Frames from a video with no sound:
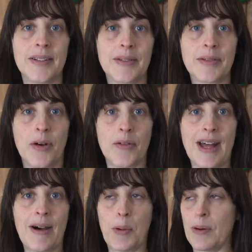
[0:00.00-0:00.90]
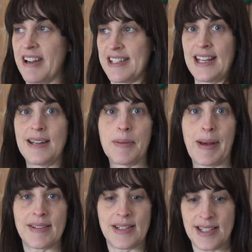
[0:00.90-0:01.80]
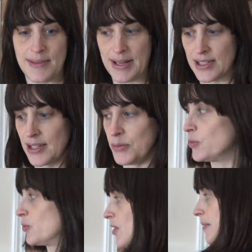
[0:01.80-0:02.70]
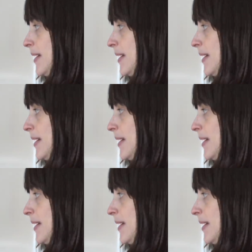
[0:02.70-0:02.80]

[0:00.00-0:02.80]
not that well rested. I'm about to dismantle a wardrobe.